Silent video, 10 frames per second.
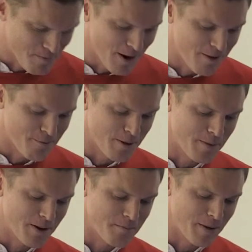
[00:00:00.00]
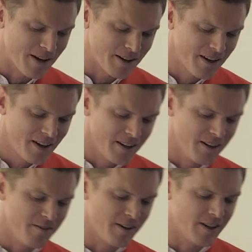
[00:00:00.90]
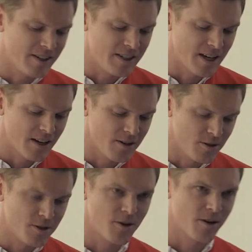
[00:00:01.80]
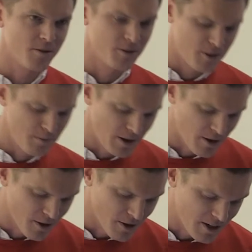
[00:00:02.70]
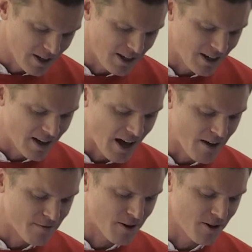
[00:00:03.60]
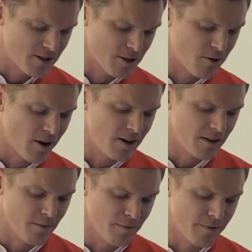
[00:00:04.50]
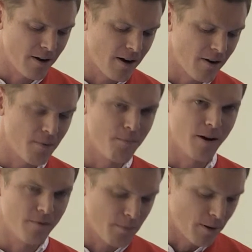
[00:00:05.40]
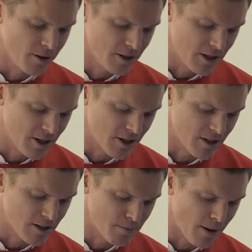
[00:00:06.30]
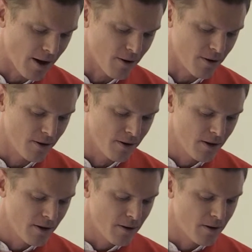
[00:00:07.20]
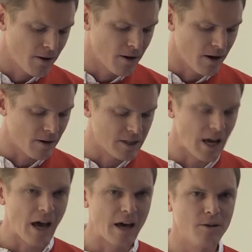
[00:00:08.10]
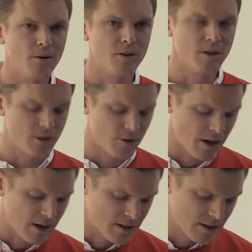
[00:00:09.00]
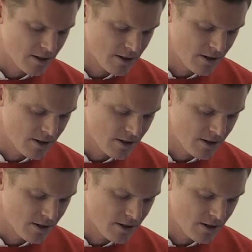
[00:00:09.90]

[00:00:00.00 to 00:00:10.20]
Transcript: brave women and men, living and dead, who struggled to be heard here have consecrated them far above a politician's power to add or detract.